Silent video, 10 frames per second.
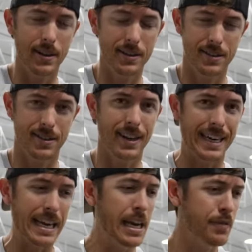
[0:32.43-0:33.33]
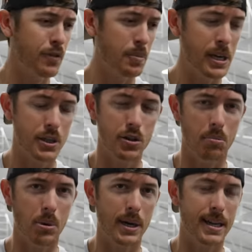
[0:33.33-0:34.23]
it's like informational
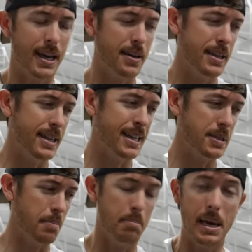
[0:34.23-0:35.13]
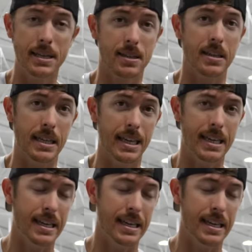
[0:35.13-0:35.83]
breakdown and that's basically it.